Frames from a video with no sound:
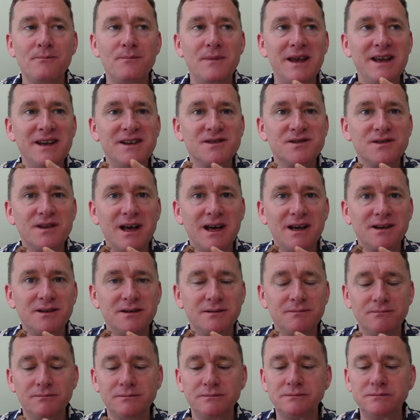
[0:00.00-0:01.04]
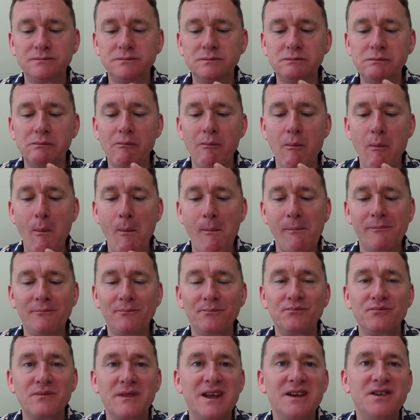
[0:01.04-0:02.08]
is that
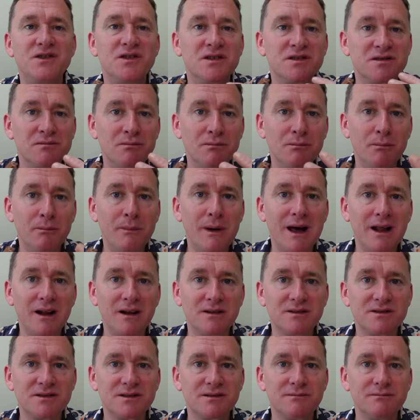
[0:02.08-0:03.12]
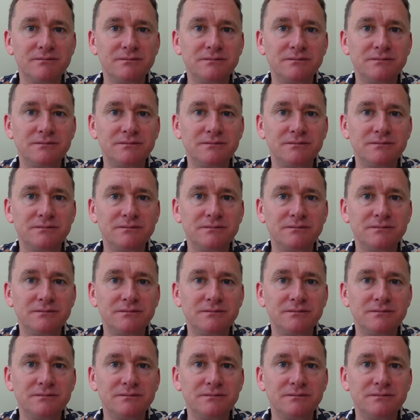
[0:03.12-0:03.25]
it doesn't melt.